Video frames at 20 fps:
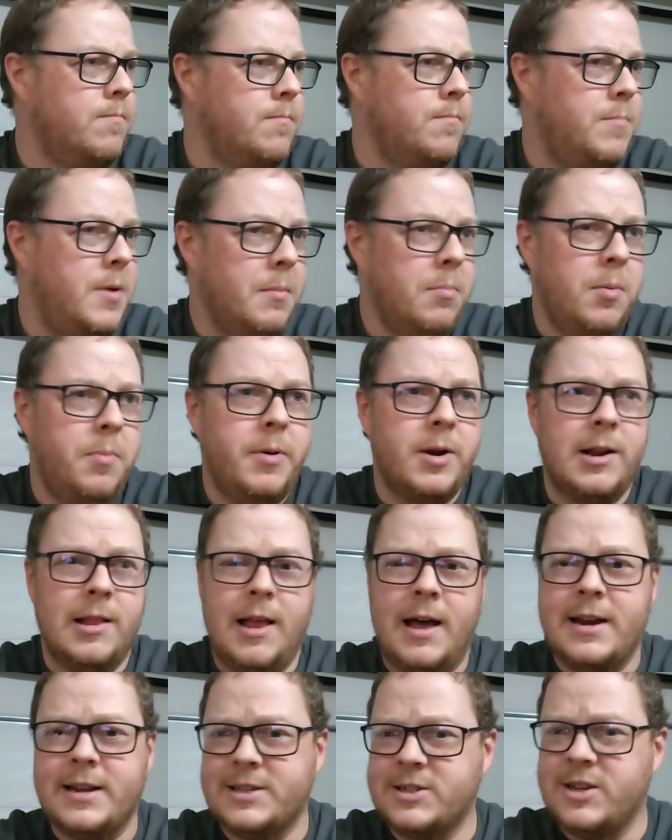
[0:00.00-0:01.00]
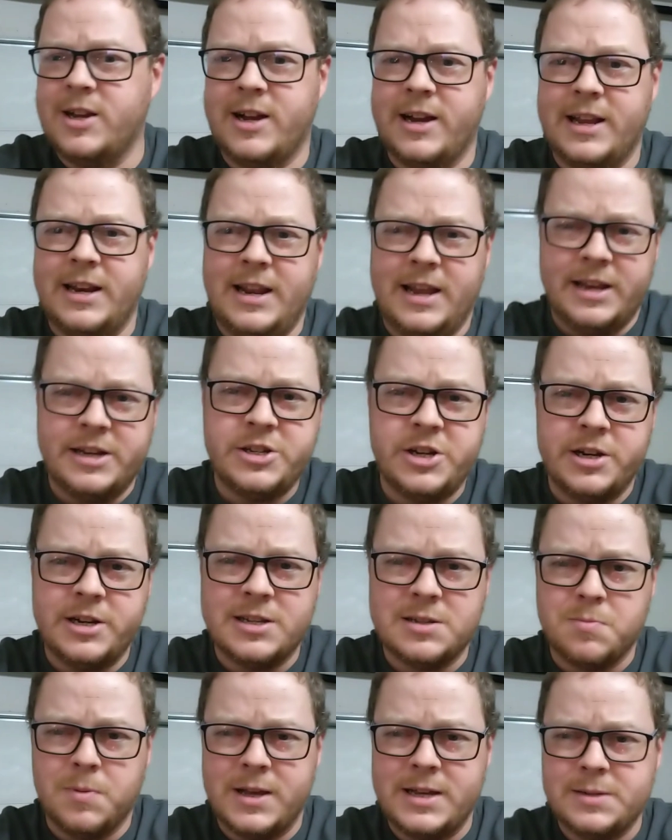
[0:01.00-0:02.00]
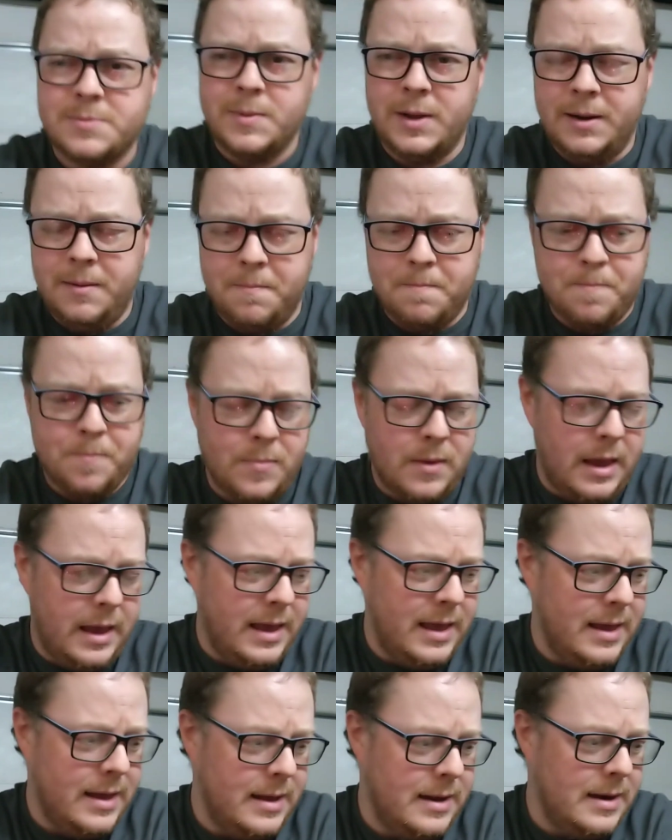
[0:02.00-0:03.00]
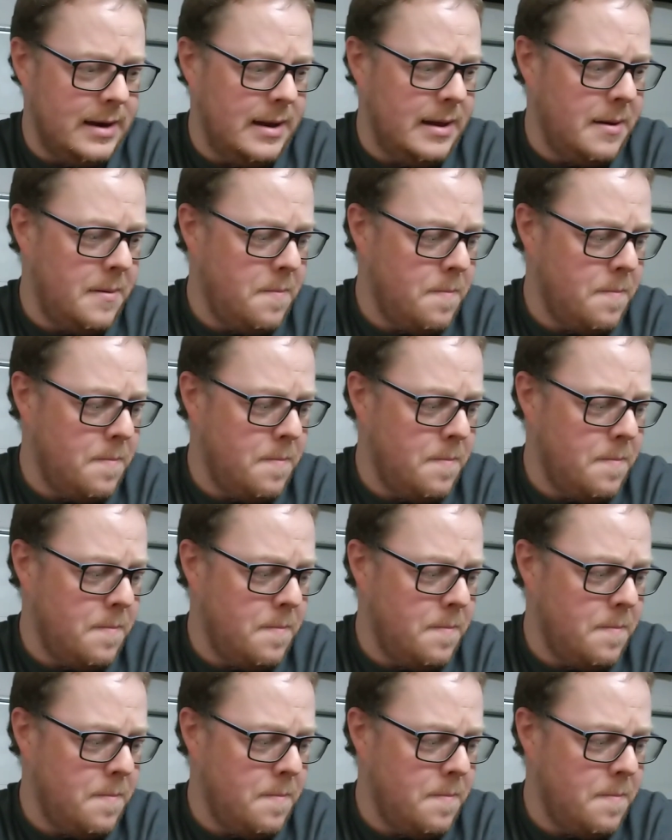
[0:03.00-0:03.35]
people put a lot of stock in the engine displacement, and